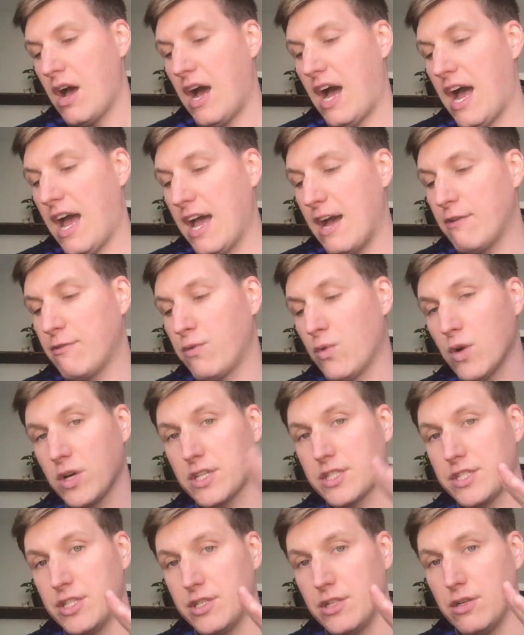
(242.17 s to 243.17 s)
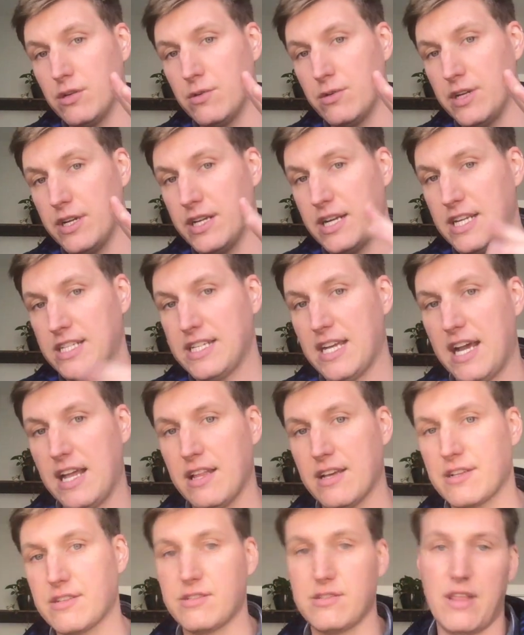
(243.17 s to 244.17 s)
I have work to do in
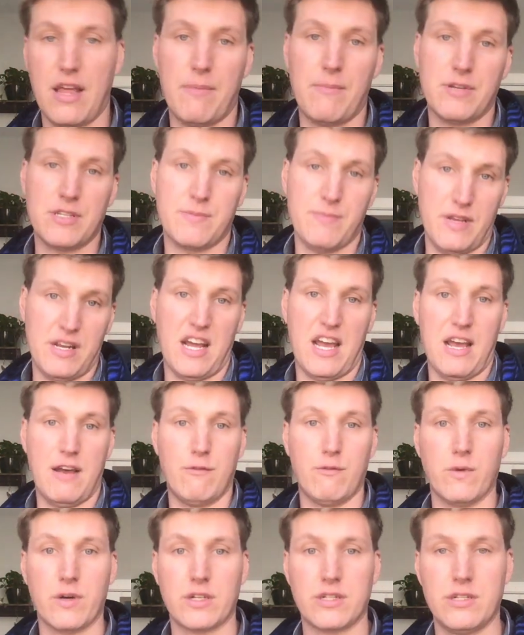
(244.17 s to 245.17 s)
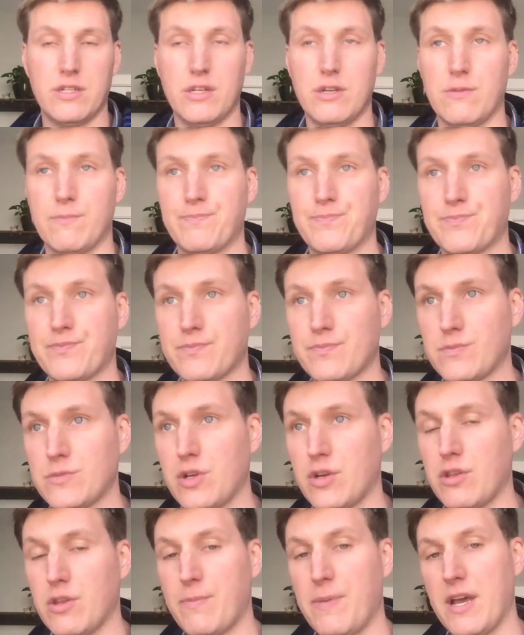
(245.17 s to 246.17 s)
italics, so that must mean I have work to do.
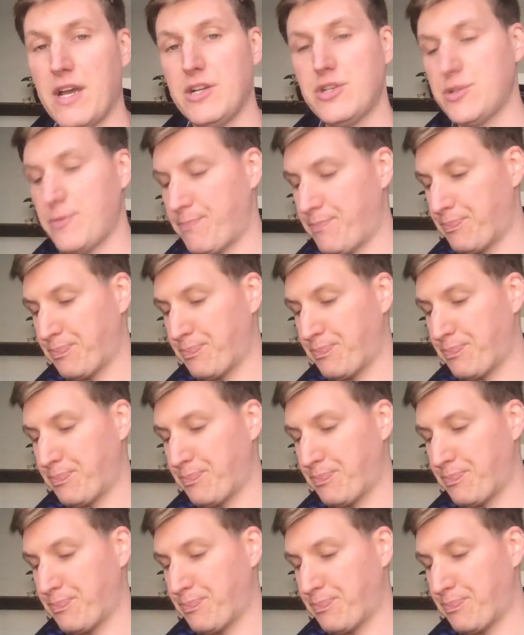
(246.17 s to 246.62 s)
Turn the page.